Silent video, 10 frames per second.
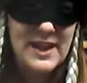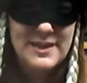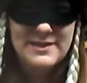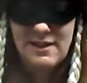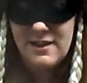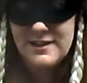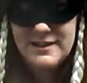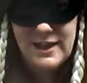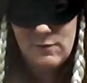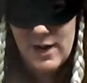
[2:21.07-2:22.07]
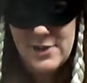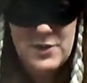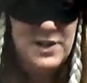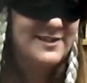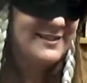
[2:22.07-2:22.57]
and as long as I've
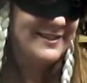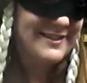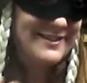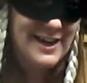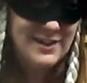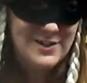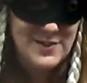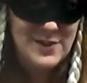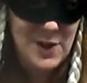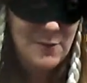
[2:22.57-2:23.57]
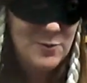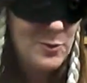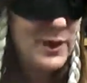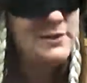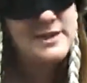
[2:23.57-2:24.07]
washed it and the doctors feel
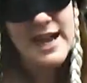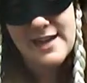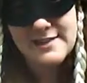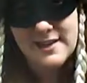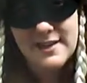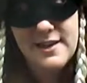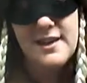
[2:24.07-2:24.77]
comfortable, I always ask,